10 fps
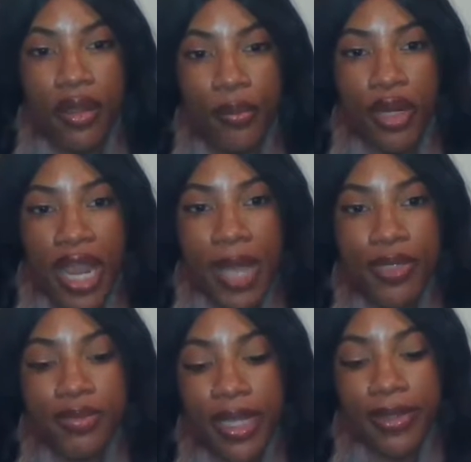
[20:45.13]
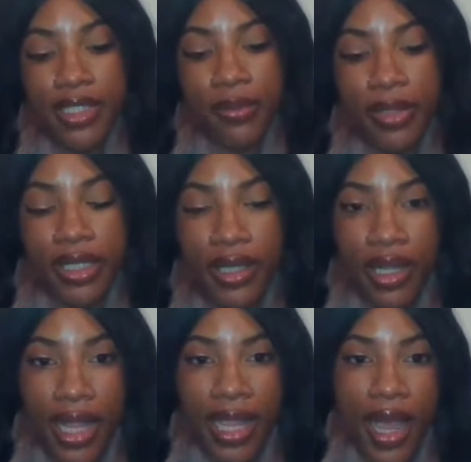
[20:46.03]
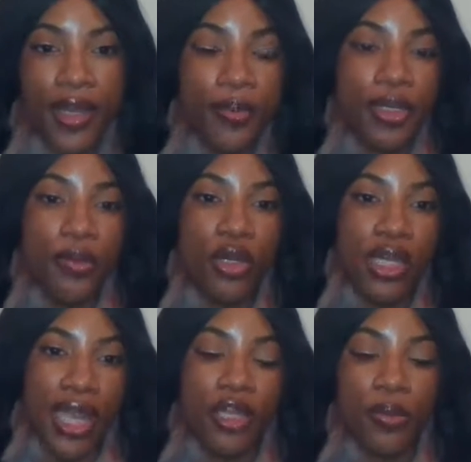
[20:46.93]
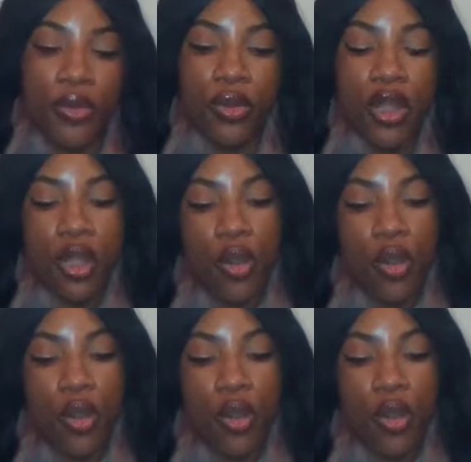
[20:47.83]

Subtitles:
Perhaps maybe to be like how to be more likable